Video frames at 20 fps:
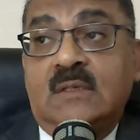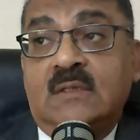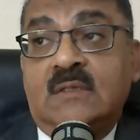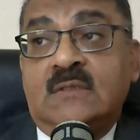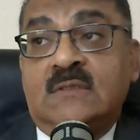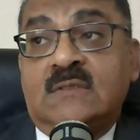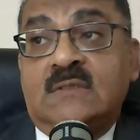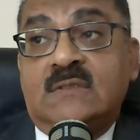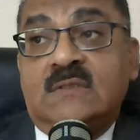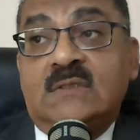
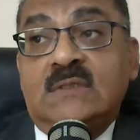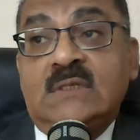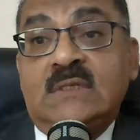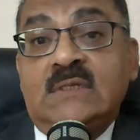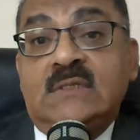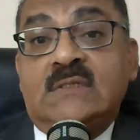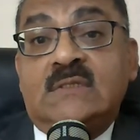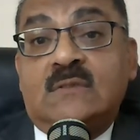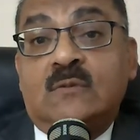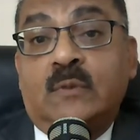is
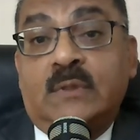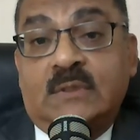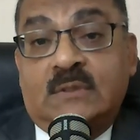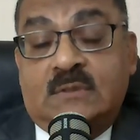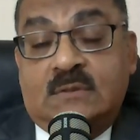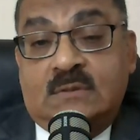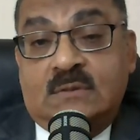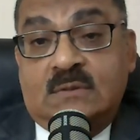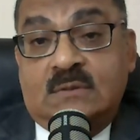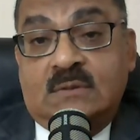seized
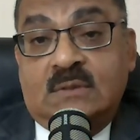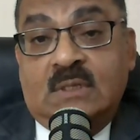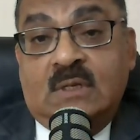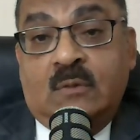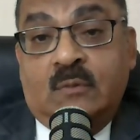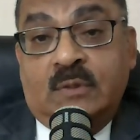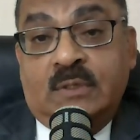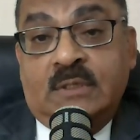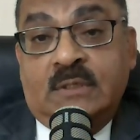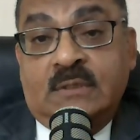with
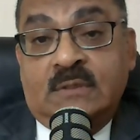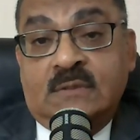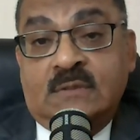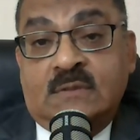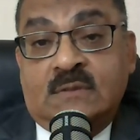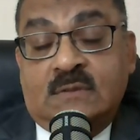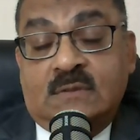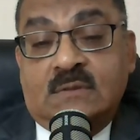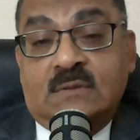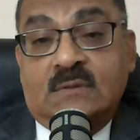
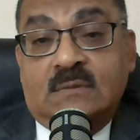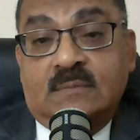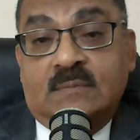nowadays.